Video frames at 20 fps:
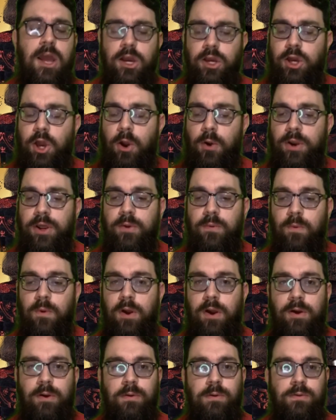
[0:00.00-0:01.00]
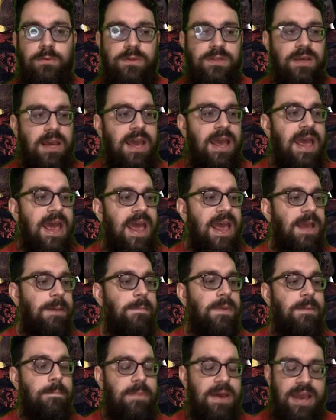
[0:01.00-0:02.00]
Cody Rhodes,
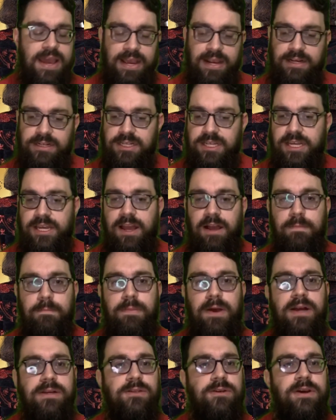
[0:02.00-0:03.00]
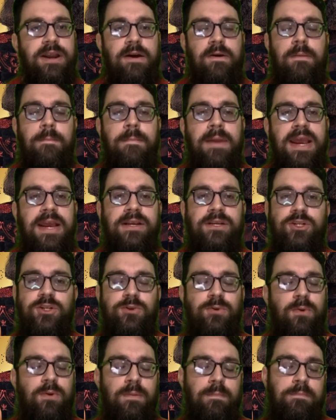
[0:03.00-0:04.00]
Hangman Page, the Young Bucks are now a man
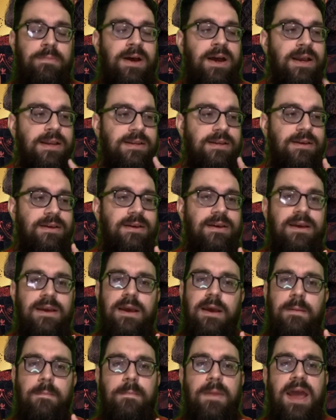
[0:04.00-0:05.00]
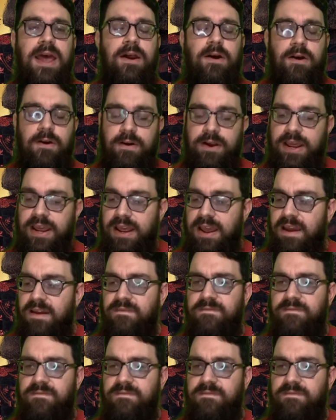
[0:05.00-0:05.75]
short, but Matt Hardy,